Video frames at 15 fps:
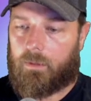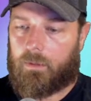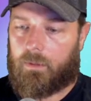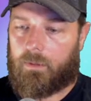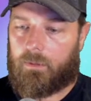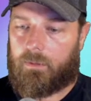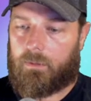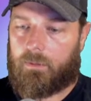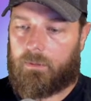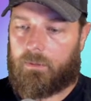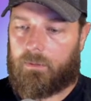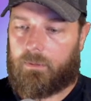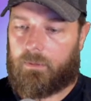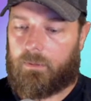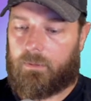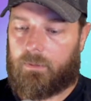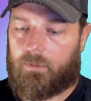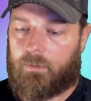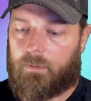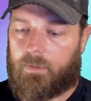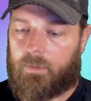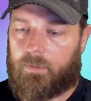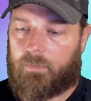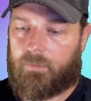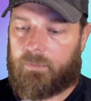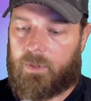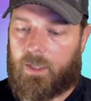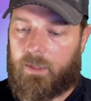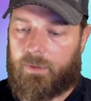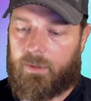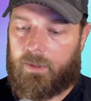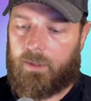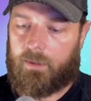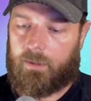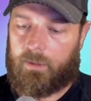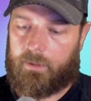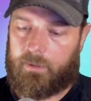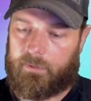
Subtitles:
I'm trying to think.